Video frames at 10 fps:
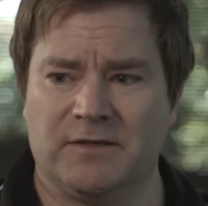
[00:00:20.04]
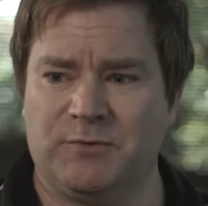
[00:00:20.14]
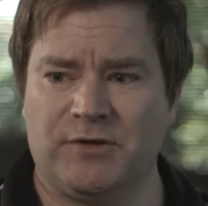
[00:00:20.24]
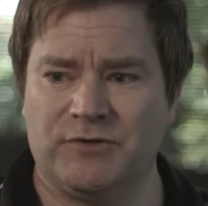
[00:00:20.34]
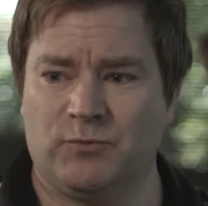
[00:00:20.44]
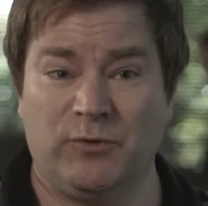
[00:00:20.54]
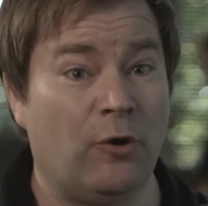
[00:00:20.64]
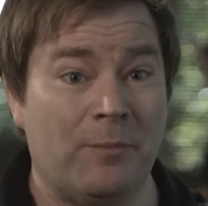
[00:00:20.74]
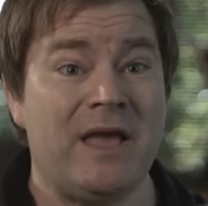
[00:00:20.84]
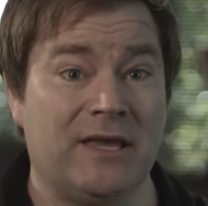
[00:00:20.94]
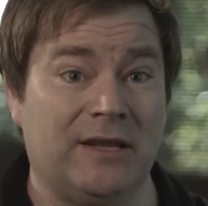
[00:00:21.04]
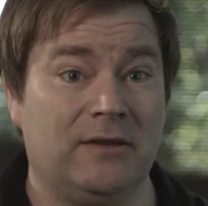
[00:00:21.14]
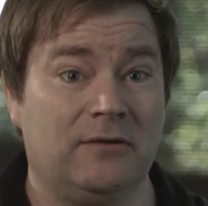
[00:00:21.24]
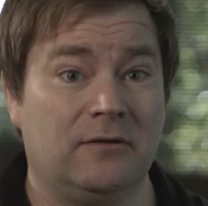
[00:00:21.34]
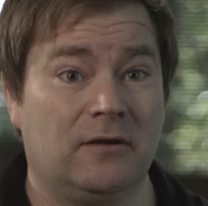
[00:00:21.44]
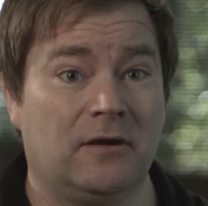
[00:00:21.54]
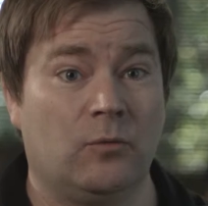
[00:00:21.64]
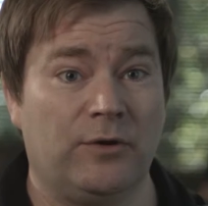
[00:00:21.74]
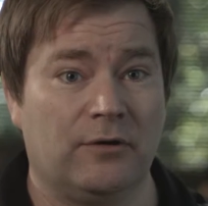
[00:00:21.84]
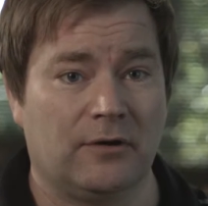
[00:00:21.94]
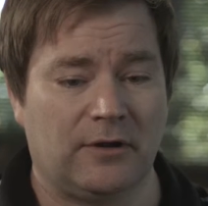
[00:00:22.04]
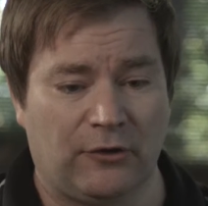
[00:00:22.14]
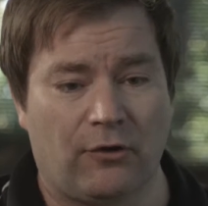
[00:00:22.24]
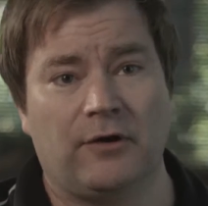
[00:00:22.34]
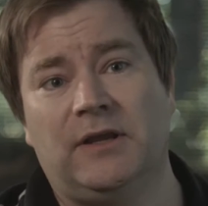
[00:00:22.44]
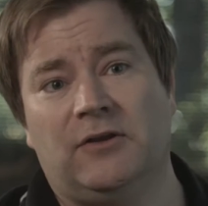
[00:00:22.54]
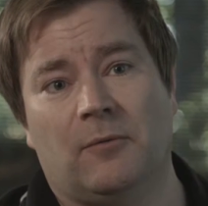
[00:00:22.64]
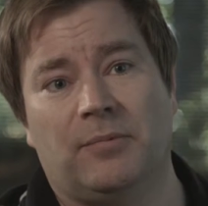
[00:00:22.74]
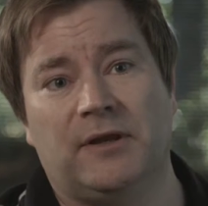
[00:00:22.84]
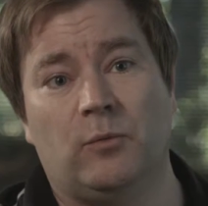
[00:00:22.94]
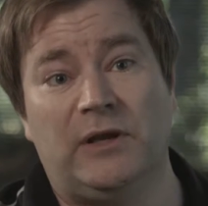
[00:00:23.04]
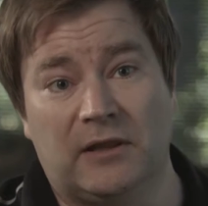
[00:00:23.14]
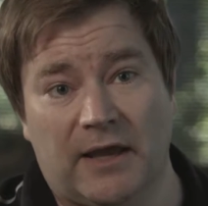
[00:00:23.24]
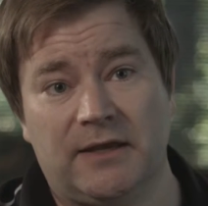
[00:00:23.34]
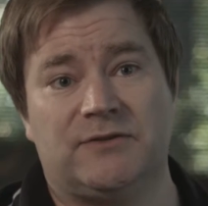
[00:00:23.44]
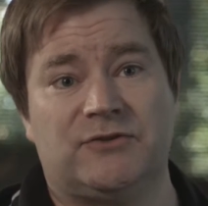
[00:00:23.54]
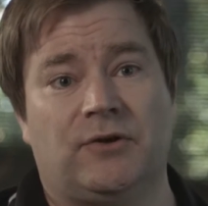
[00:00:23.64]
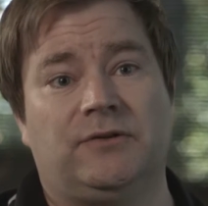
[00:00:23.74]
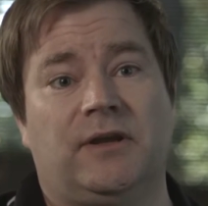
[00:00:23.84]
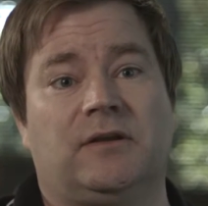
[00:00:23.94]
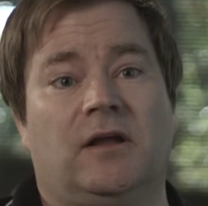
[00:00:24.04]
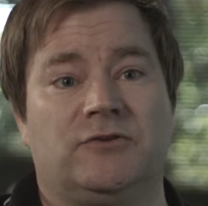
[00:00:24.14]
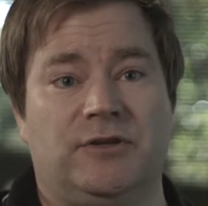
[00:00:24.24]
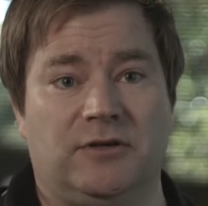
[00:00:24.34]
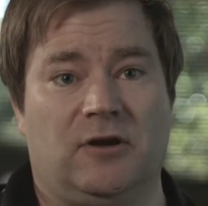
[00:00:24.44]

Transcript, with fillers: It's because we don't make any. Uh, we are an R&D company. We license our technology to